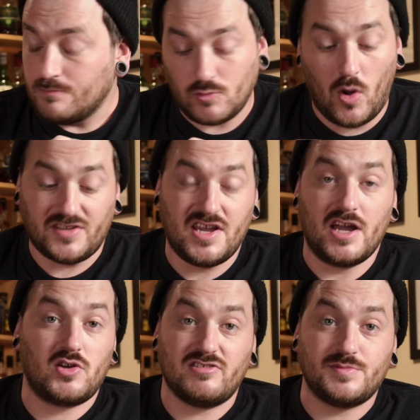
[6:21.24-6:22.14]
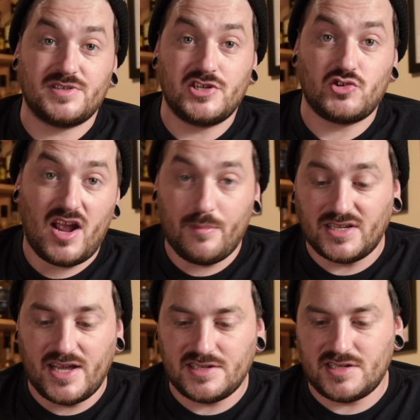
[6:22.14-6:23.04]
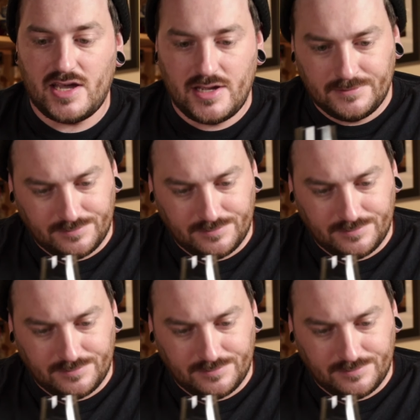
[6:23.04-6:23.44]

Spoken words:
Quite a Christmassy dram, I dare say.